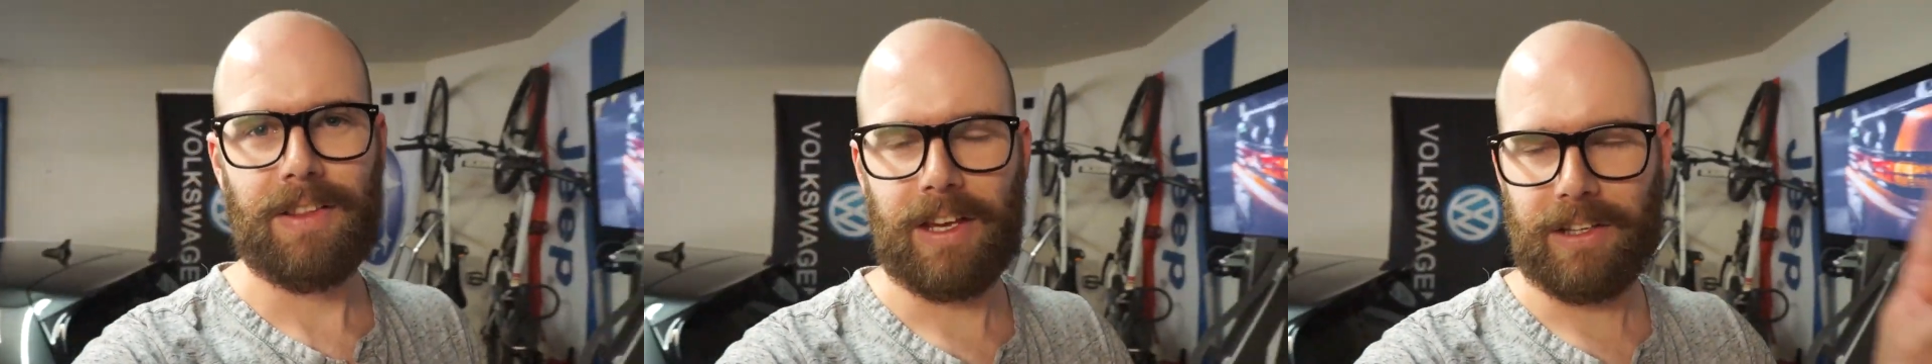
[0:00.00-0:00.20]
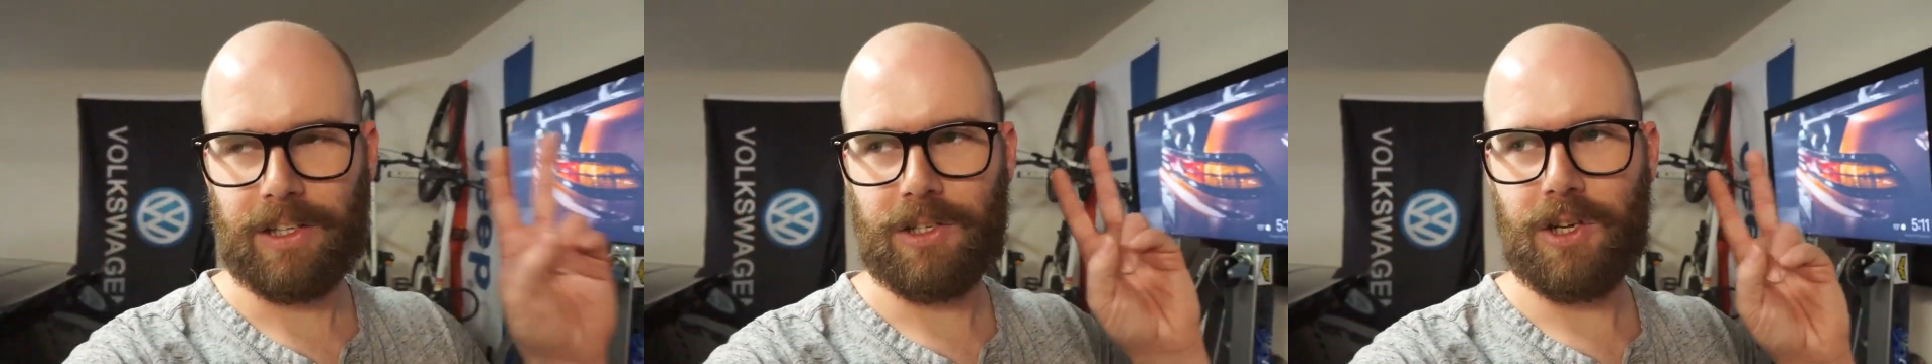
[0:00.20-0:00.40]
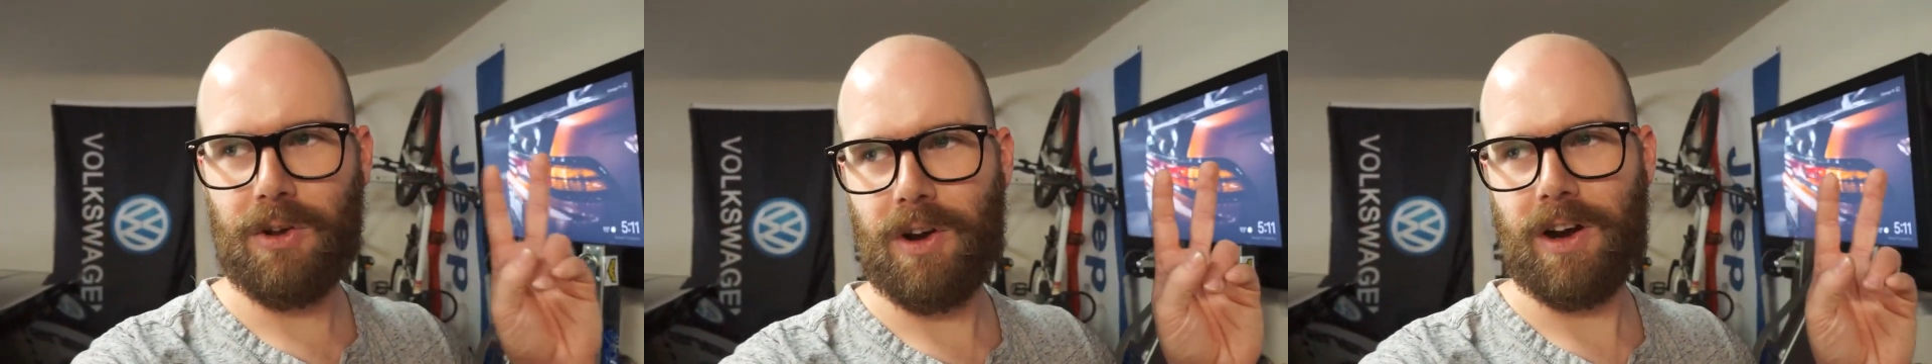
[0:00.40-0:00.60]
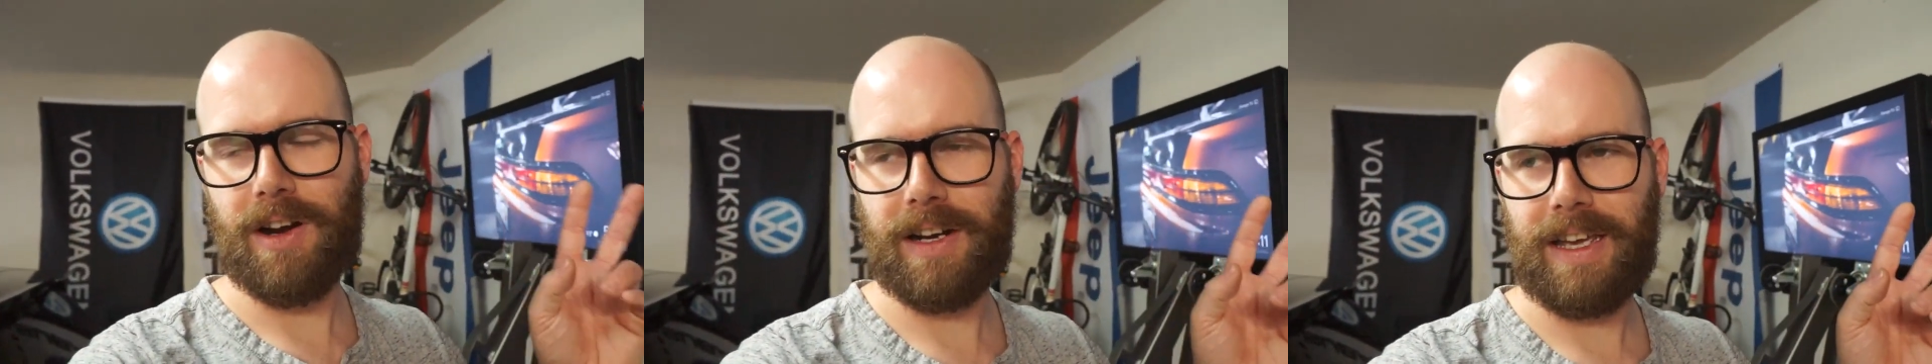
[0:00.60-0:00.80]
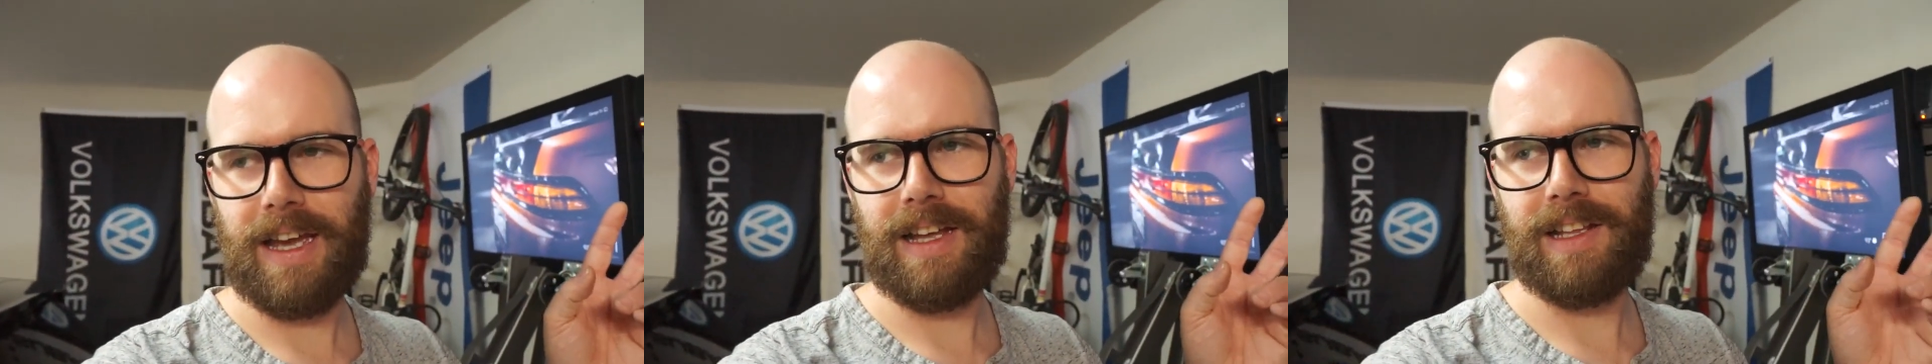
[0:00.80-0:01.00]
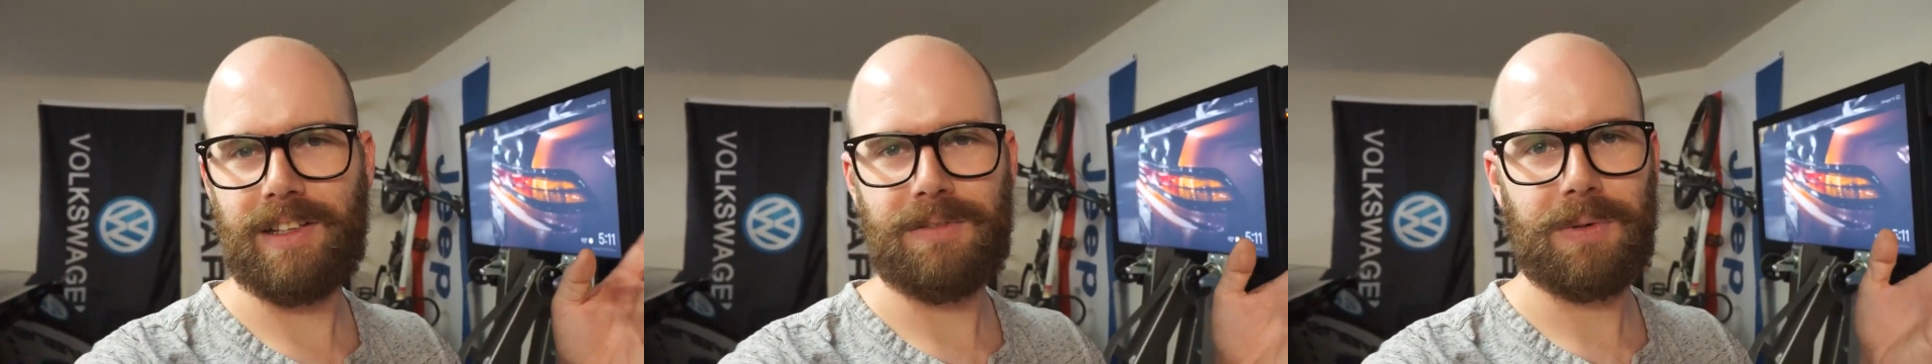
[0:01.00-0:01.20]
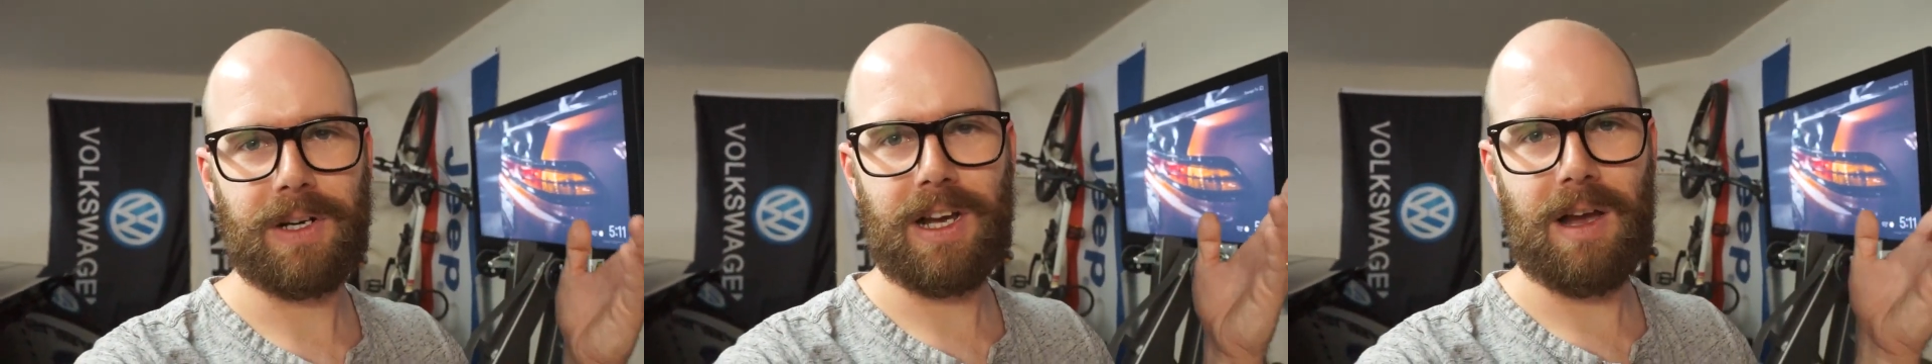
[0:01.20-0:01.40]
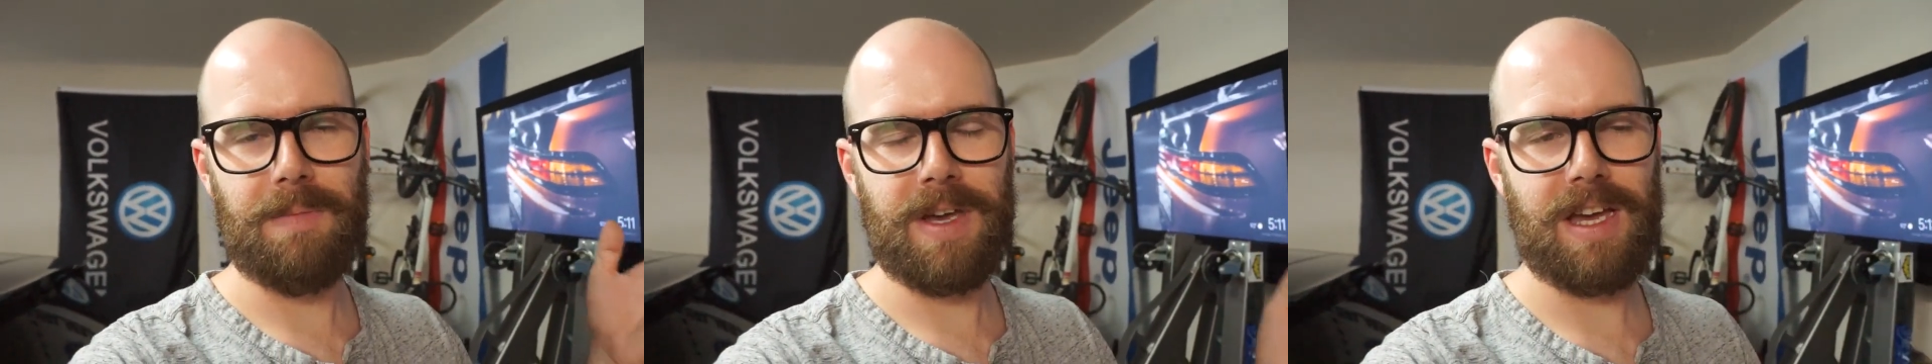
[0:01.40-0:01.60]
like the two hurricanes were
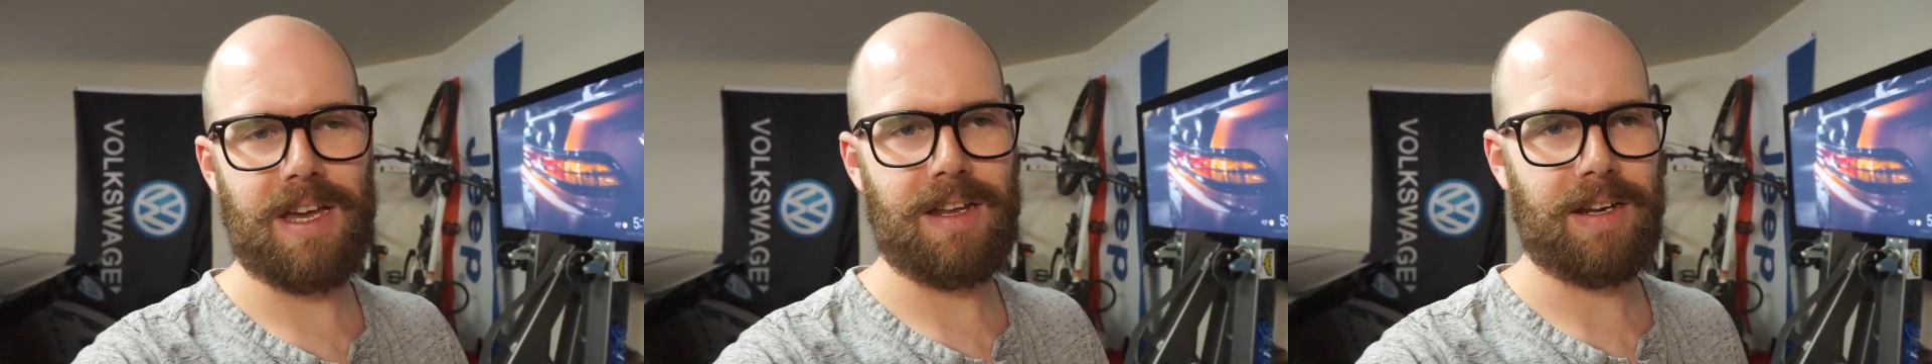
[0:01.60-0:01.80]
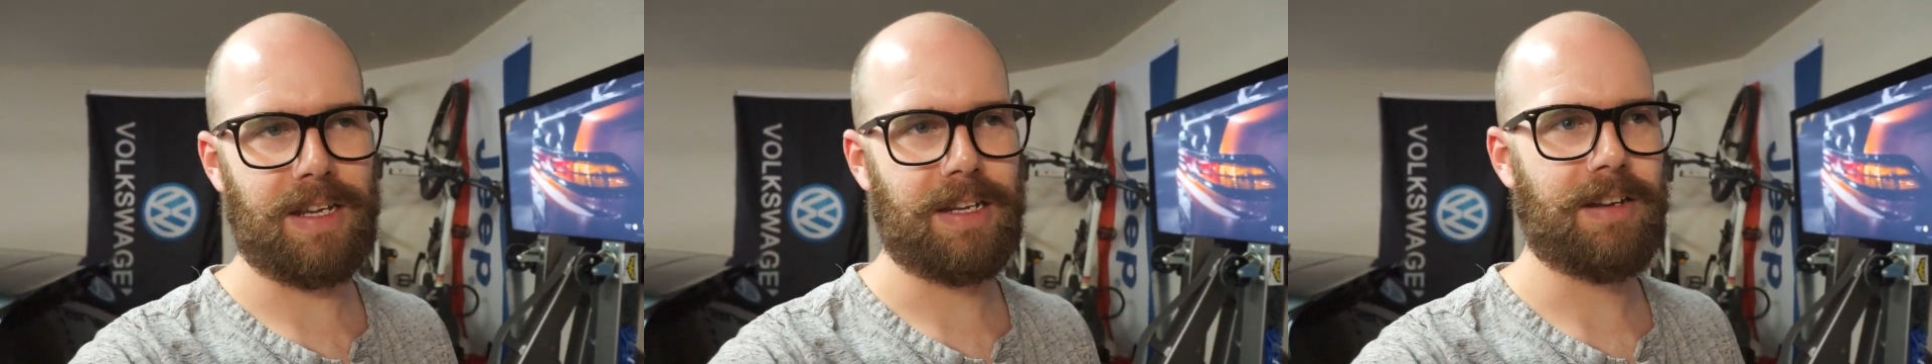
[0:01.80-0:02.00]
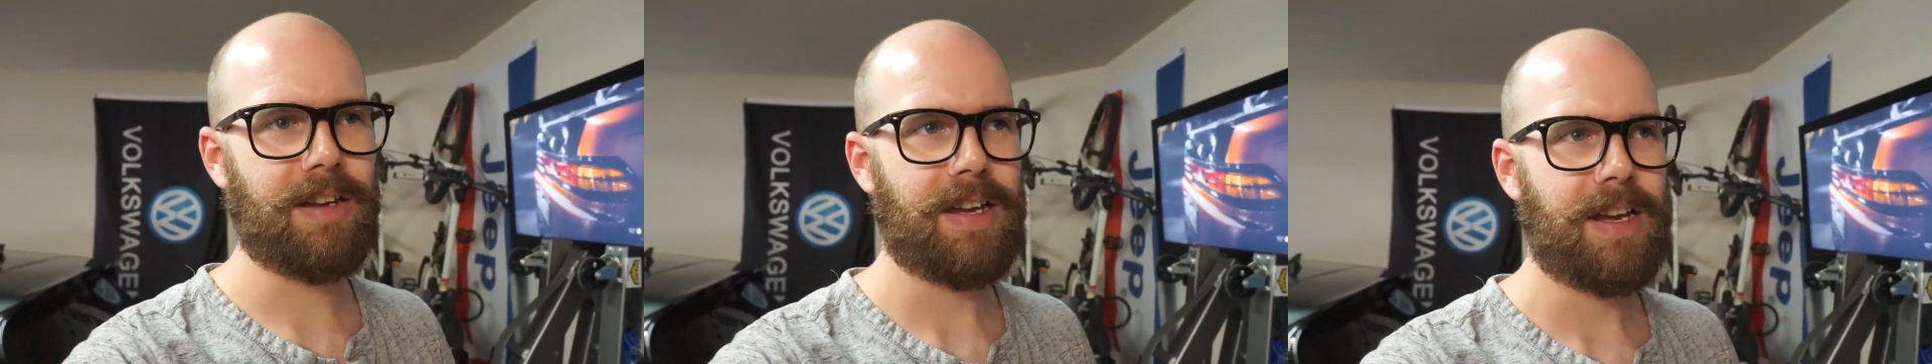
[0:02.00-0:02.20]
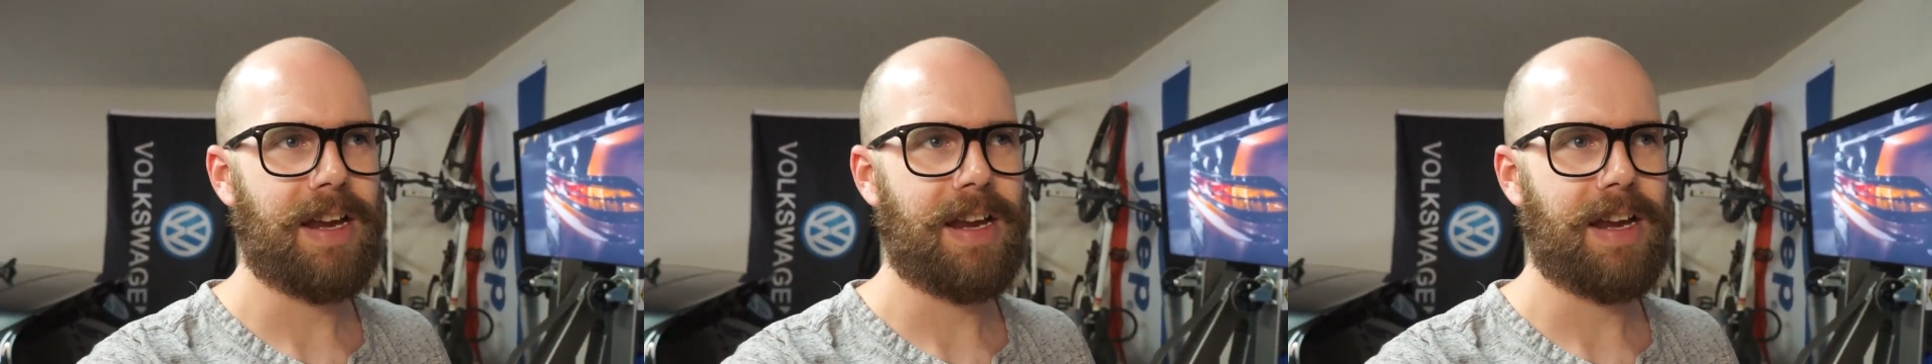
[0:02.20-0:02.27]
coming and,